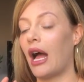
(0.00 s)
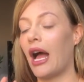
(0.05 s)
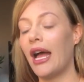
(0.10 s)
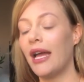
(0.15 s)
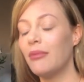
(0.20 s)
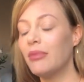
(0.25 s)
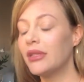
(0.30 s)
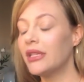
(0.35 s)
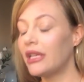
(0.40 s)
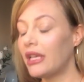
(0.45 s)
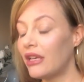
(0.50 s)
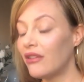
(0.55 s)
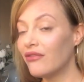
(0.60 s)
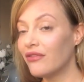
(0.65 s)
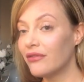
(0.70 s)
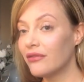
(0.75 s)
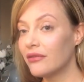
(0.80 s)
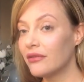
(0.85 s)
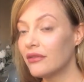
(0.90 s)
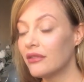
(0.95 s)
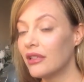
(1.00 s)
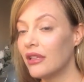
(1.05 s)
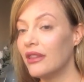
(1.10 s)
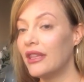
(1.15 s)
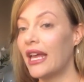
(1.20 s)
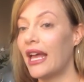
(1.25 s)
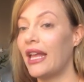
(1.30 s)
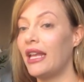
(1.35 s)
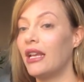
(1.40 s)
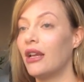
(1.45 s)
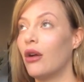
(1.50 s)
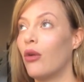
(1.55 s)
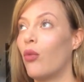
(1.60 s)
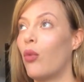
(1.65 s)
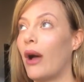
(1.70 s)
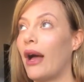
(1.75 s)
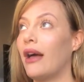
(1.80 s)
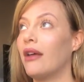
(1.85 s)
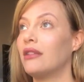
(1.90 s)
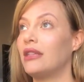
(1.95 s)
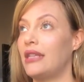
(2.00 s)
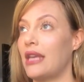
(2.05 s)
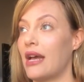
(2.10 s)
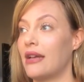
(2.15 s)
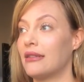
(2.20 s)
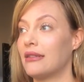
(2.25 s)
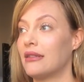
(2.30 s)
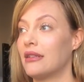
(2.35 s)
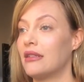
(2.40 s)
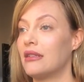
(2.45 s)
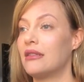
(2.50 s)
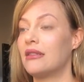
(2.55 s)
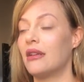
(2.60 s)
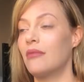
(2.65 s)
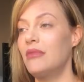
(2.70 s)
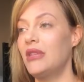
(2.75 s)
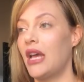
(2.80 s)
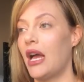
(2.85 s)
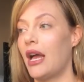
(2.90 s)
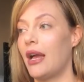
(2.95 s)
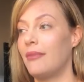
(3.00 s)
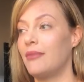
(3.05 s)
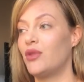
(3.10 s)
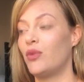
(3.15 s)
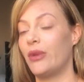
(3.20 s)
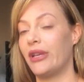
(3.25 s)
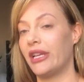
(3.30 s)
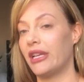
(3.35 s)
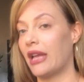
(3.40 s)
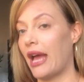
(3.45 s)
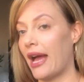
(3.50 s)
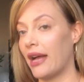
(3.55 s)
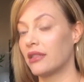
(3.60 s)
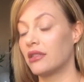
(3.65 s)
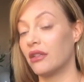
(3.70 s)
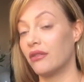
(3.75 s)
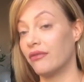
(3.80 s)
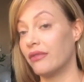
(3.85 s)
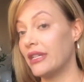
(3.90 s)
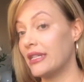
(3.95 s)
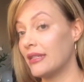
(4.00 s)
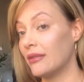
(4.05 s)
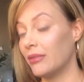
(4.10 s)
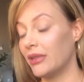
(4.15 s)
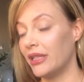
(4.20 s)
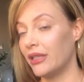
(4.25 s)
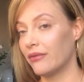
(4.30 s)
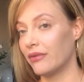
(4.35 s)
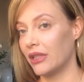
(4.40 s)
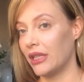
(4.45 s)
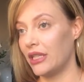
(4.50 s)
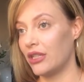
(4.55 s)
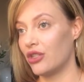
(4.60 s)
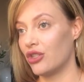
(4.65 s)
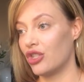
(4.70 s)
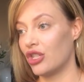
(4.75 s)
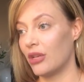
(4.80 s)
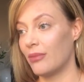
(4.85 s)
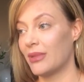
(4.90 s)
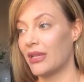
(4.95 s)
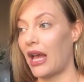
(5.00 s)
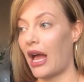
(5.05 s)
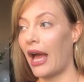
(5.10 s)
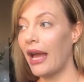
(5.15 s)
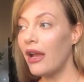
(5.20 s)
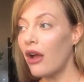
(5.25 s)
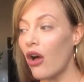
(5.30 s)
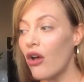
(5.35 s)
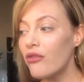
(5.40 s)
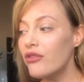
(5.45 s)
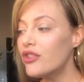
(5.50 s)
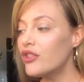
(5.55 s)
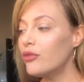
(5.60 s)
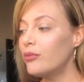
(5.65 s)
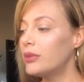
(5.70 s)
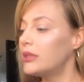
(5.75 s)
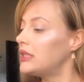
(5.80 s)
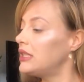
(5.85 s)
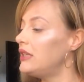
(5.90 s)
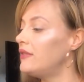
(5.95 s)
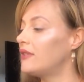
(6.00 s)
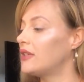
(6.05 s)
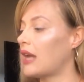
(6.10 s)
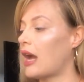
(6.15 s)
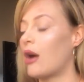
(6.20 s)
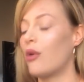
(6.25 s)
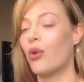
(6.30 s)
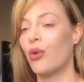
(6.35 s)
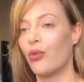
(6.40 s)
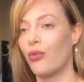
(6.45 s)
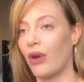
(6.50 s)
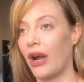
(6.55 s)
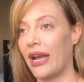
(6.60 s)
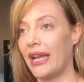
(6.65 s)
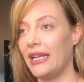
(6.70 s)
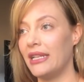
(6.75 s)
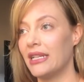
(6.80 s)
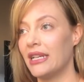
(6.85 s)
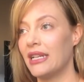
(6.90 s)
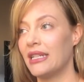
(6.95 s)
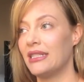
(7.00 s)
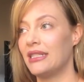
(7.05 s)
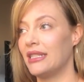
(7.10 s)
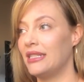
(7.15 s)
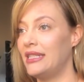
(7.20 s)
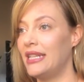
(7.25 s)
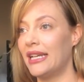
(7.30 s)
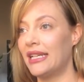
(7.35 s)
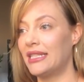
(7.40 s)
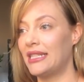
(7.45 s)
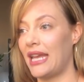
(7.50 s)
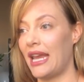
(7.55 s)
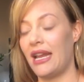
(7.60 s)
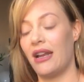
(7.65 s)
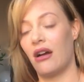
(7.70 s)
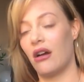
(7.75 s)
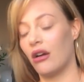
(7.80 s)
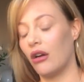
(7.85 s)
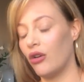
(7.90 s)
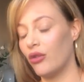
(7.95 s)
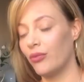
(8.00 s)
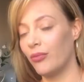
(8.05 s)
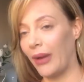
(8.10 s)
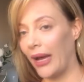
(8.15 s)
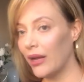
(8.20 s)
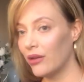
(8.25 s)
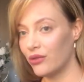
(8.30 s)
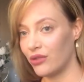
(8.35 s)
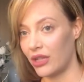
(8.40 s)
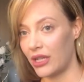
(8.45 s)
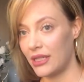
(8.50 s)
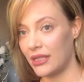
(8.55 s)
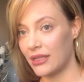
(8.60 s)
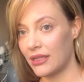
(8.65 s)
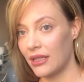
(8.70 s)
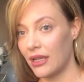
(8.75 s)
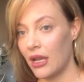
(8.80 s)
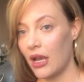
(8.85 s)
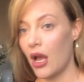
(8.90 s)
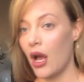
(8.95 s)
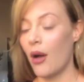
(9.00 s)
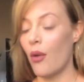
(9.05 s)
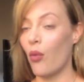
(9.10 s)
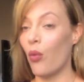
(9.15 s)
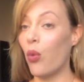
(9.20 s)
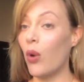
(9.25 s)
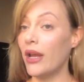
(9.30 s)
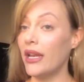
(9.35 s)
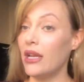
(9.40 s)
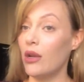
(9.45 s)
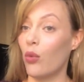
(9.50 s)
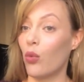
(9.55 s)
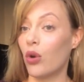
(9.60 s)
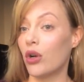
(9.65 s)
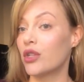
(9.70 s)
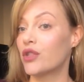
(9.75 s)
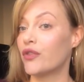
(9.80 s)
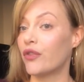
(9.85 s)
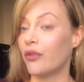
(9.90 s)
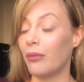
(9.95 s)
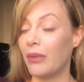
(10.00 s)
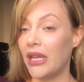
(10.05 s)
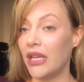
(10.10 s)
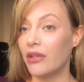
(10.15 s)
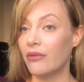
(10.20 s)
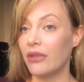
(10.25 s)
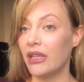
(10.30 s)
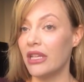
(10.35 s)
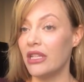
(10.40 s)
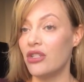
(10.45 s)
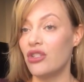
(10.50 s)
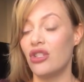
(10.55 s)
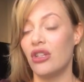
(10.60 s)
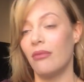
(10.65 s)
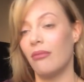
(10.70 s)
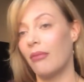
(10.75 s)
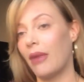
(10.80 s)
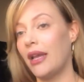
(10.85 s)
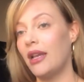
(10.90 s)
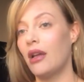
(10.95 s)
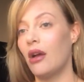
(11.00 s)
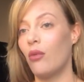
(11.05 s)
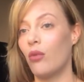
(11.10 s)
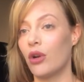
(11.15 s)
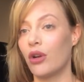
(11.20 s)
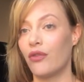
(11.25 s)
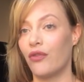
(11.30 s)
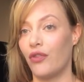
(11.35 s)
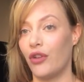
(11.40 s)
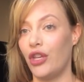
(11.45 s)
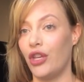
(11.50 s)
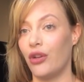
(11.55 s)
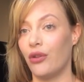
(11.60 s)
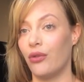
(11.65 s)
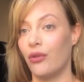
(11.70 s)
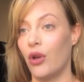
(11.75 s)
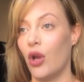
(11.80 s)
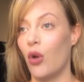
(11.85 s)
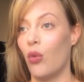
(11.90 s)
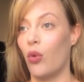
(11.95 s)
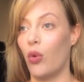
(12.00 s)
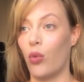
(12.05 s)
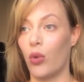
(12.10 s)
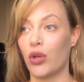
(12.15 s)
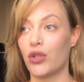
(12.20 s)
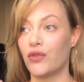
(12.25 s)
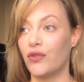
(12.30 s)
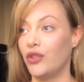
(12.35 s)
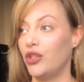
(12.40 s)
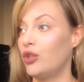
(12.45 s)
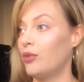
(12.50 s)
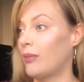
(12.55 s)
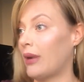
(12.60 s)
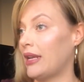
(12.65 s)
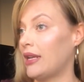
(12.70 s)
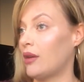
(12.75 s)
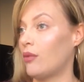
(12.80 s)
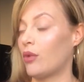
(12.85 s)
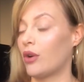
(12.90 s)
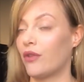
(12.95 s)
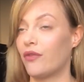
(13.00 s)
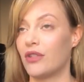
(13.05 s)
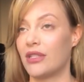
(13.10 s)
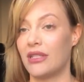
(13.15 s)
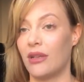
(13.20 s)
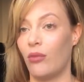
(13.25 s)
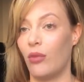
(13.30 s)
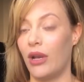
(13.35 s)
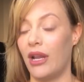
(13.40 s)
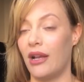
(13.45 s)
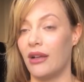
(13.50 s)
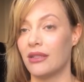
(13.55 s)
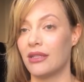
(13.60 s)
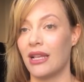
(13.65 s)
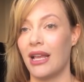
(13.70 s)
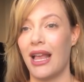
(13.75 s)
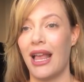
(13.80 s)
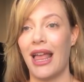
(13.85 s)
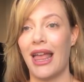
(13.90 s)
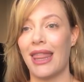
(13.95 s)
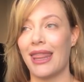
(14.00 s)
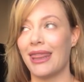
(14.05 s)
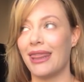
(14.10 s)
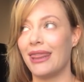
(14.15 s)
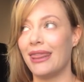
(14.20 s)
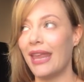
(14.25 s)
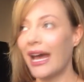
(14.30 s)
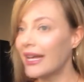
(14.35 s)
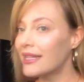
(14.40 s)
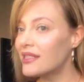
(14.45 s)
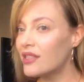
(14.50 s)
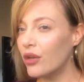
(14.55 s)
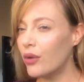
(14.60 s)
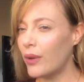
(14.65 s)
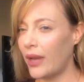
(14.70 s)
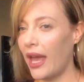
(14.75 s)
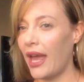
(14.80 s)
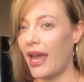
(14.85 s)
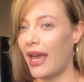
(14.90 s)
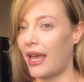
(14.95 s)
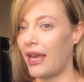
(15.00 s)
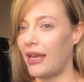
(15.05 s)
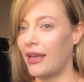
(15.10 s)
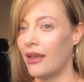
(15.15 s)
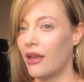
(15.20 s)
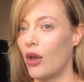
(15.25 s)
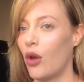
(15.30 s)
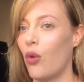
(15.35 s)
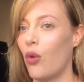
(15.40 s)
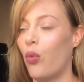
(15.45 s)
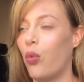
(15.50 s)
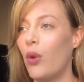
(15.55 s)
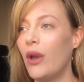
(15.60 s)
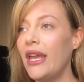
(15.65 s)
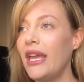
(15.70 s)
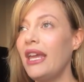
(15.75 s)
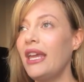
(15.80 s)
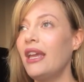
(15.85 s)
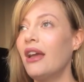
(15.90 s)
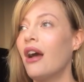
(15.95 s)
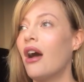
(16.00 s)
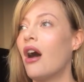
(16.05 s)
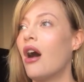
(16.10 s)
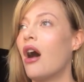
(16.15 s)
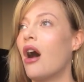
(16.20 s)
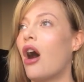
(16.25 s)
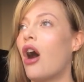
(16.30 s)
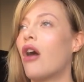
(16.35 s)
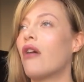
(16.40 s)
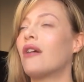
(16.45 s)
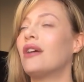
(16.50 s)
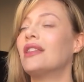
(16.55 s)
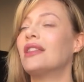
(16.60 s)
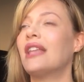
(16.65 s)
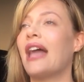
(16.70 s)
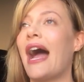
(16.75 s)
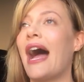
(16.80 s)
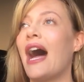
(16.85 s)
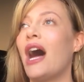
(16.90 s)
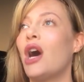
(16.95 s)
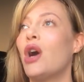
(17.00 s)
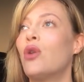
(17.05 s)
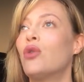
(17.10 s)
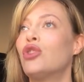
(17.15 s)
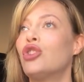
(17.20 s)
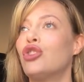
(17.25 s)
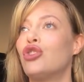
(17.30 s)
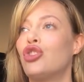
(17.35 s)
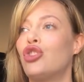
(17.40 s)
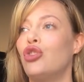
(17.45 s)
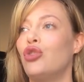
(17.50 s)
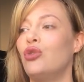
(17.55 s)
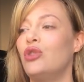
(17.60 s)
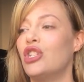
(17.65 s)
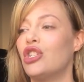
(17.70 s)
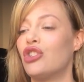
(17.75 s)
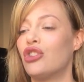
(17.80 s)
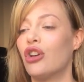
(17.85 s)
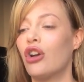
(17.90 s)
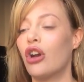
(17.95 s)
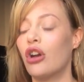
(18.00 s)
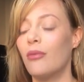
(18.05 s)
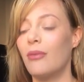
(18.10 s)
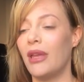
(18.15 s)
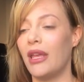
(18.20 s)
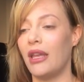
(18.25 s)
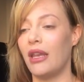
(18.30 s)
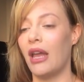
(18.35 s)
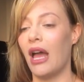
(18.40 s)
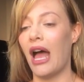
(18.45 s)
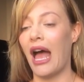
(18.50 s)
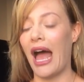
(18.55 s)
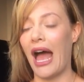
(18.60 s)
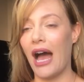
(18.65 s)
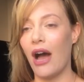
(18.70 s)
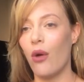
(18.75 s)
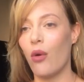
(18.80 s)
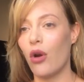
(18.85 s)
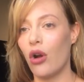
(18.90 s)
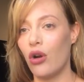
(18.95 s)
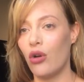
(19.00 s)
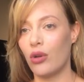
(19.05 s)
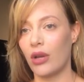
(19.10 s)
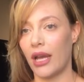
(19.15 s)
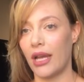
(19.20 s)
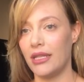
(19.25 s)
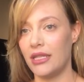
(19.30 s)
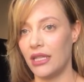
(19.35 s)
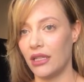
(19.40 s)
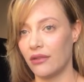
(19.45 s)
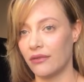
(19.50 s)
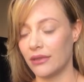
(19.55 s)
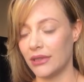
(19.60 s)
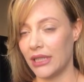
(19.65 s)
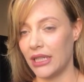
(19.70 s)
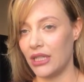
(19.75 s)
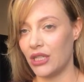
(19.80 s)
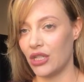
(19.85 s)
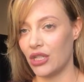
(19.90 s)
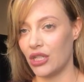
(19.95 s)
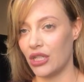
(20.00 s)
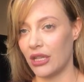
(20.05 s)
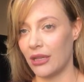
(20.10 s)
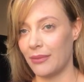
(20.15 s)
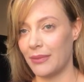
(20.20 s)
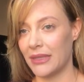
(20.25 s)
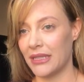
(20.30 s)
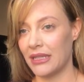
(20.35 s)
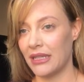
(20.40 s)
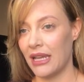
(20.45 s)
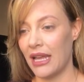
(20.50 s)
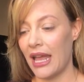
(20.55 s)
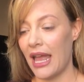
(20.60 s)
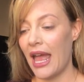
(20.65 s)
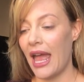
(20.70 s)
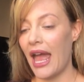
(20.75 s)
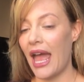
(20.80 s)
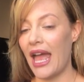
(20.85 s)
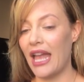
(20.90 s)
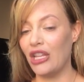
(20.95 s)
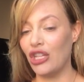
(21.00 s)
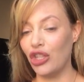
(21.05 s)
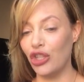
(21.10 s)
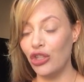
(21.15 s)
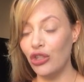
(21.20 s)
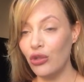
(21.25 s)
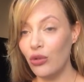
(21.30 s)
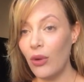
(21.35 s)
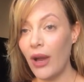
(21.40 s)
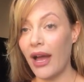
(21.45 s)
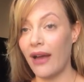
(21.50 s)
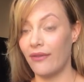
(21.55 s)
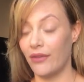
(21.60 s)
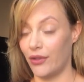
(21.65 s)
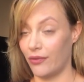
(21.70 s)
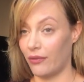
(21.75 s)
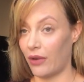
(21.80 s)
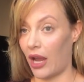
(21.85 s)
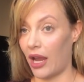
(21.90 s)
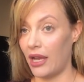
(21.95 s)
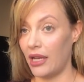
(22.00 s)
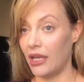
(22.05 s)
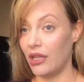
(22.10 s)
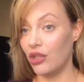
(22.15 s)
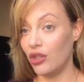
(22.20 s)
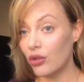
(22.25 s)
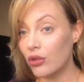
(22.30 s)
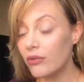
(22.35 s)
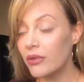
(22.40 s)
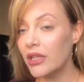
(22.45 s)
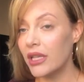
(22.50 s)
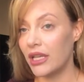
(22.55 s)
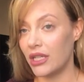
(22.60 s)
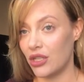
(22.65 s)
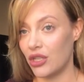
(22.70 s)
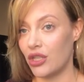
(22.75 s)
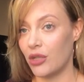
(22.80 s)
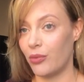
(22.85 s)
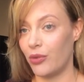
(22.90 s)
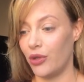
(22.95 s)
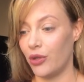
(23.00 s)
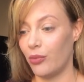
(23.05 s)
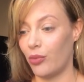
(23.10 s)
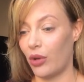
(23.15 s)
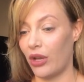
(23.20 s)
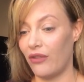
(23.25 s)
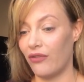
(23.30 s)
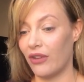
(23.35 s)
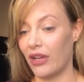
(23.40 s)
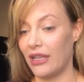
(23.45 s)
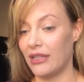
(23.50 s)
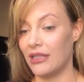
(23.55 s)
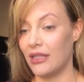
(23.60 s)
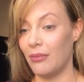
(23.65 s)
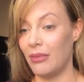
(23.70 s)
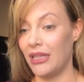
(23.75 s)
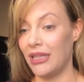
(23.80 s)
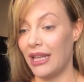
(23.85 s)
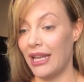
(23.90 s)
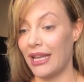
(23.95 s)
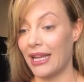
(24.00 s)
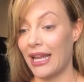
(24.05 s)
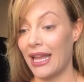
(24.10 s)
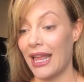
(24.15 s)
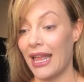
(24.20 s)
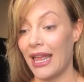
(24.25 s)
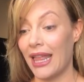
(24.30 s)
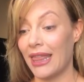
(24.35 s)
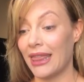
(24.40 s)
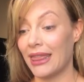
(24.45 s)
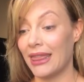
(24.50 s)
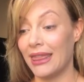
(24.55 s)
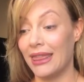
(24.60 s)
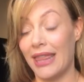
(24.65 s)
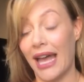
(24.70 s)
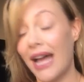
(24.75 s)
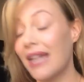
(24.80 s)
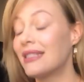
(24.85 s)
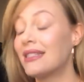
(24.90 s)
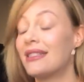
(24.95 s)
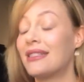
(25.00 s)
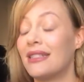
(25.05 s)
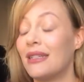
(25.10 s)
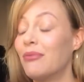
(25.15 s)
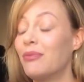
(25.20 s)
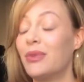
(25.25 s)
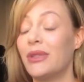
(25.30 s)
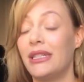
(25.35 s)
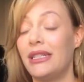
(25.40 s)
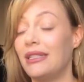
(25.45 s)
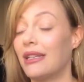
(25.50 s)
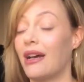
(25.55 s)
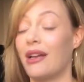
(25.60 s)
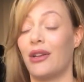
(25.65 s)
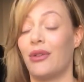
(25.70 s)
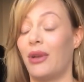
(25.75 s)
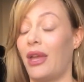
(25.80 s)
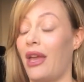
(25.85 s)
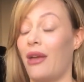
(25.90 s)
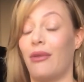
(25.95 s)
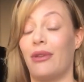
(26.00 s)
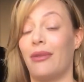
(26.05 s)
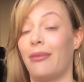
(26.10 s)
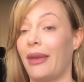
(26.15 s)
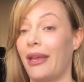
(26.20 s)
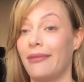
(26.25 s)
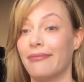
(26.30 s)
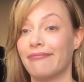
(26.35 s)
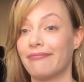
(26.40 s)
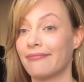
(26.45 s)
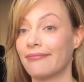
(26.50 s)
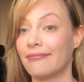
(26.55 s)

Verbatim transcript: I believe that while, yes, sometimes we can act unreasonably in relationships, I also believe in our right to dictate our own boundaries. What works for me in a relationship might not work for you. What works for you might not work for someone else. That's okay. We are allowed to determine our own ideal relationships. And you have the right in your relationship with your boyfriend to be like, that's simply not okay with me.